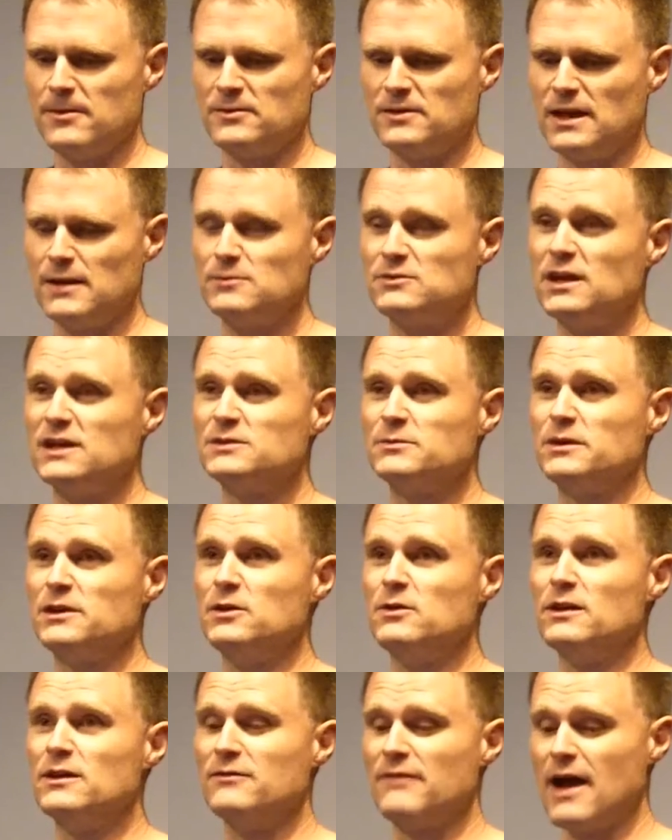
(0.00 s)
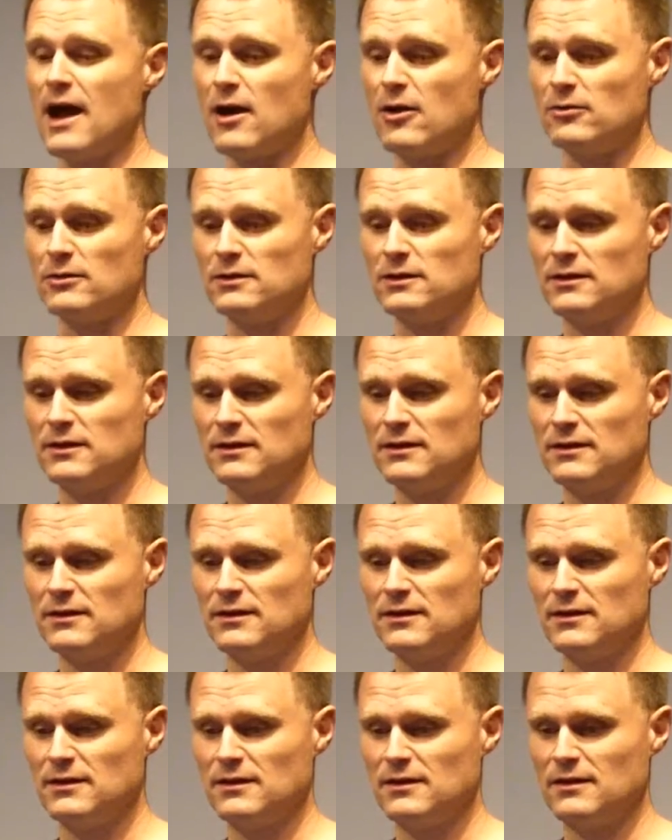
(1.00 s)
The same judgment you give out
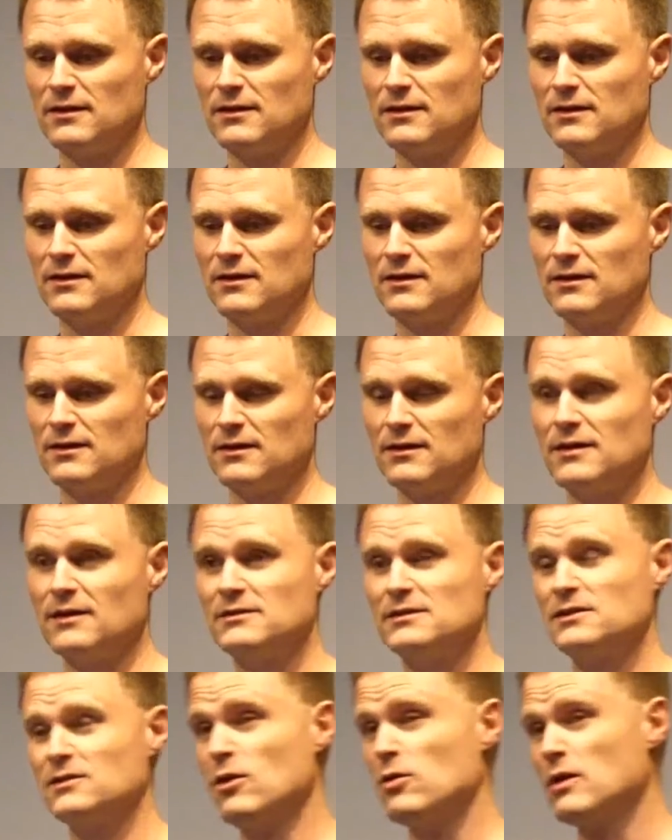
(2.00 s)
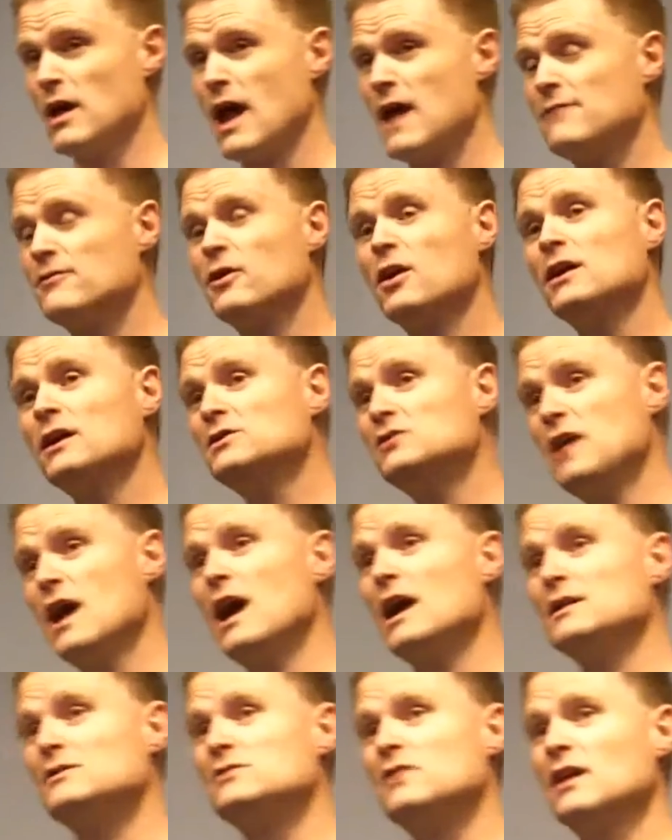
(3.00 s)
says, okay, if you're going to
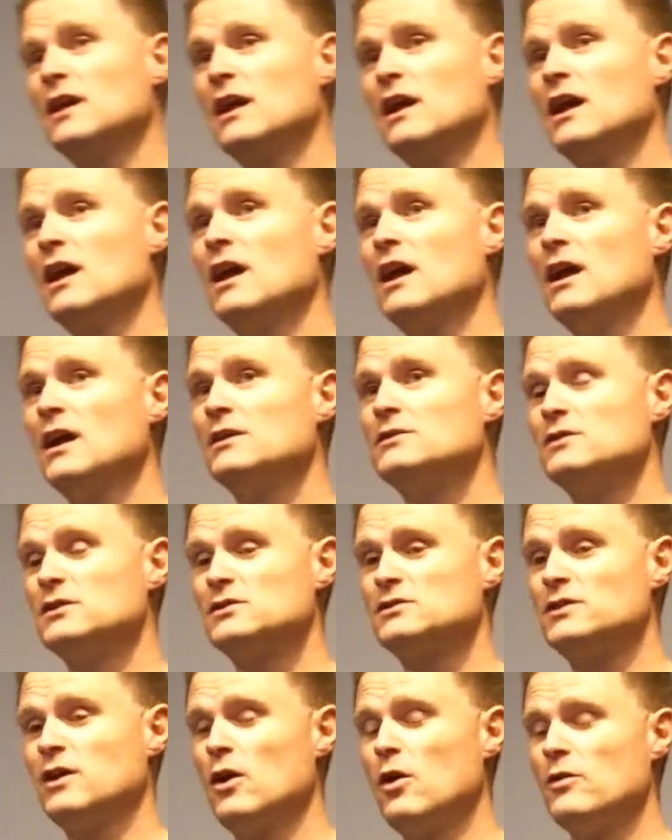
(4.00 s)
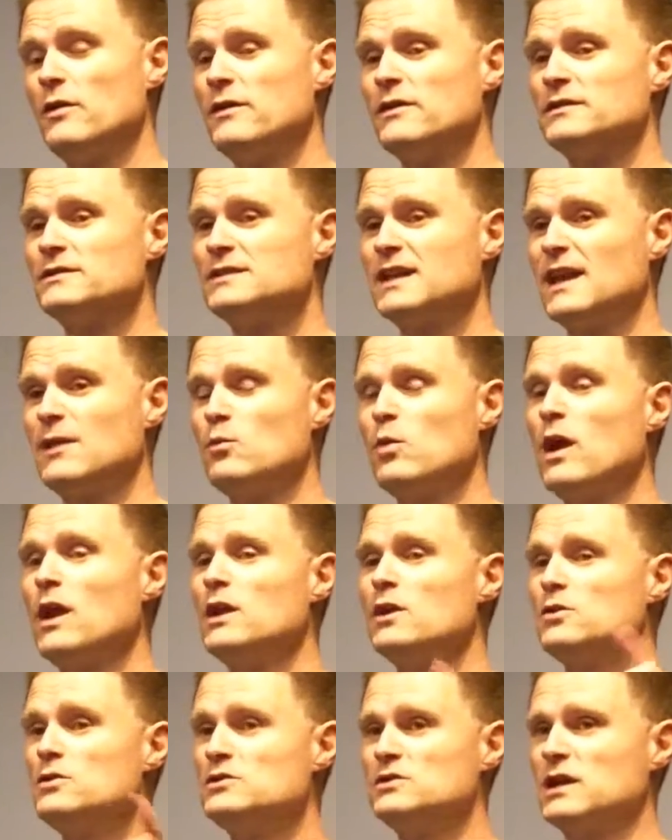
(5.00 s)
judge, just know that the same
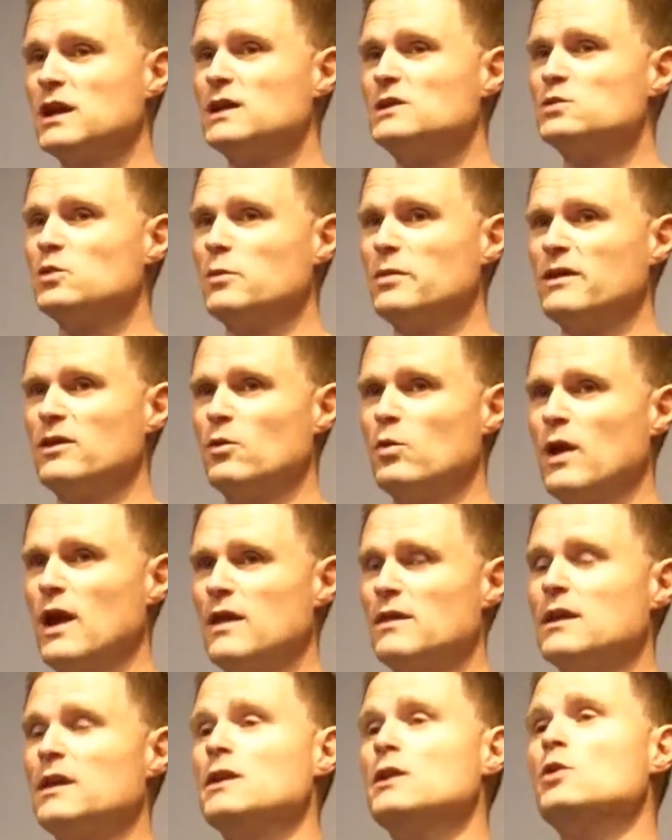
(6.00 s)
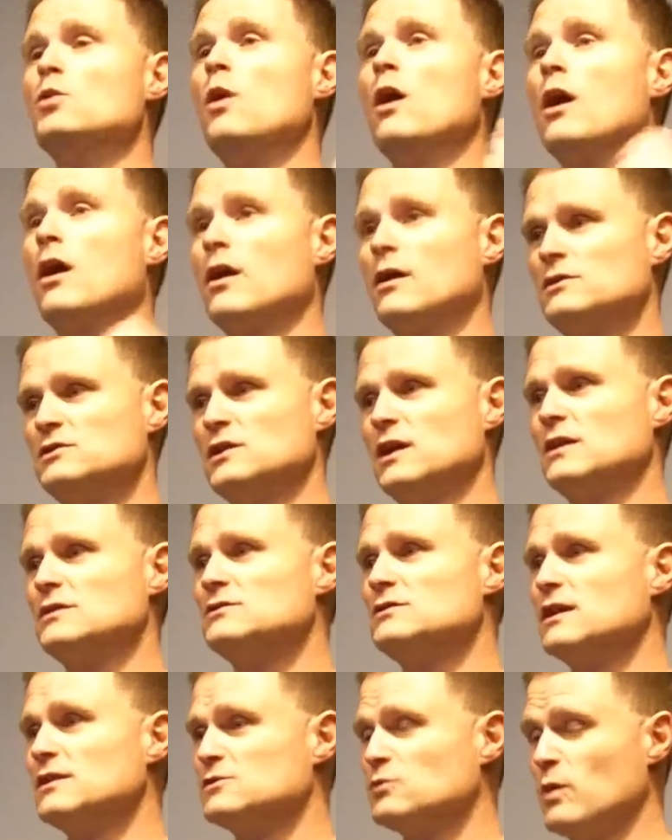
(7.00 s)
way you judge will be the way that you are
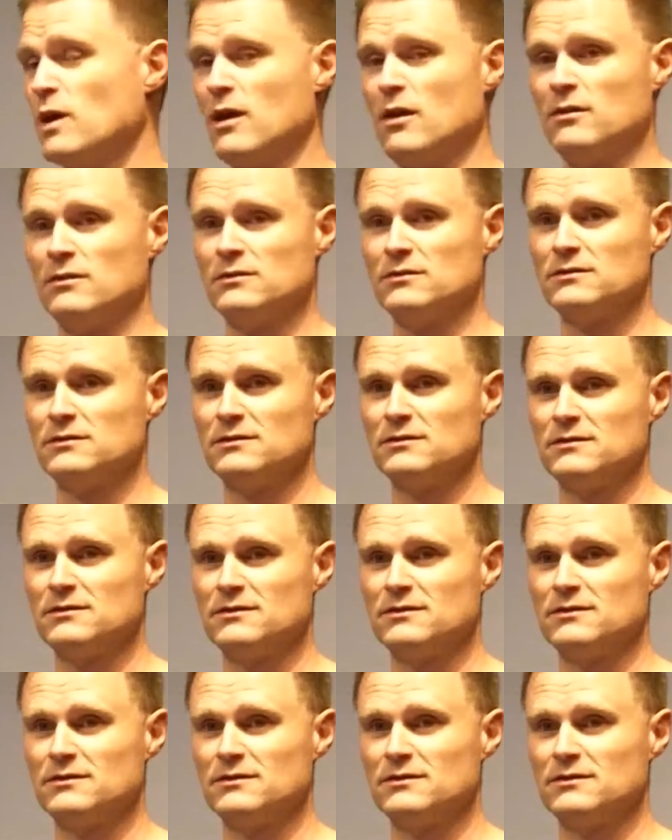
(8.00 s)
judged as well.